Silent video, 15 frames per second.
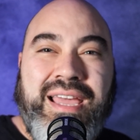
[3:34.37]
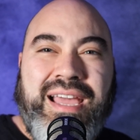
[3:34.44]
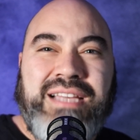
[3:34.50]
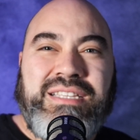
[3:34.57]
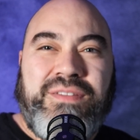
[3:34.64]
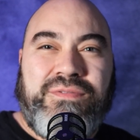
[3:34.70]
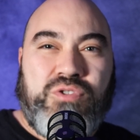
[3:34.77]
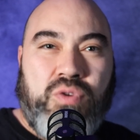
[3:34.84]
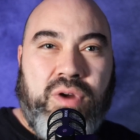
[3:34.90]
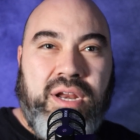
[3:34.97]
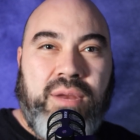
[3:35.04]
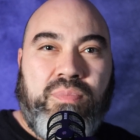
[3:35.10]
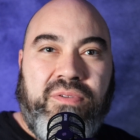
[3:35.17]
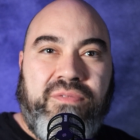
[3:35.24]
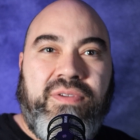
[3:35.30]
as if trying
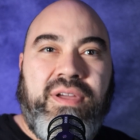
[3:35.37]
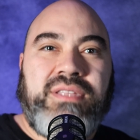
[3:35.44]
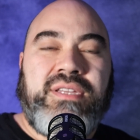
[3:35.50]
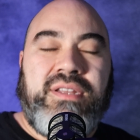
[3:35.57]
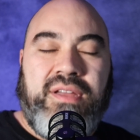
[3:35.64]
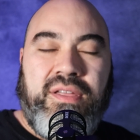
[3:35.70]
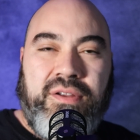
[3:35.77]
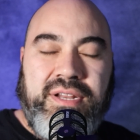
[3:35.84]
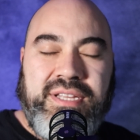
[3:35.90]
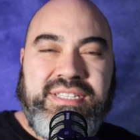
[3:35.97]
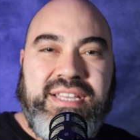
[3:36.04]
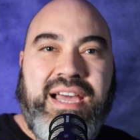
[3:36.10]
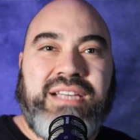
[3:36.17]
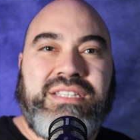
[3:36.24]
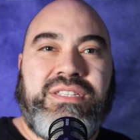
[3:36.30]
to prevent another
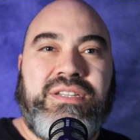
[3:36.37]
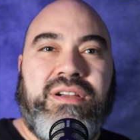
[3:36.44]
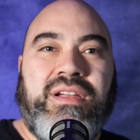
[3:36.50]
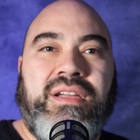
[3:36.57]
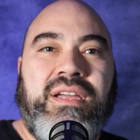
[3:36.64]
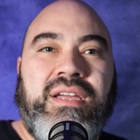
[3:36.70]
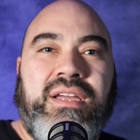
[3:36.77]
disaster.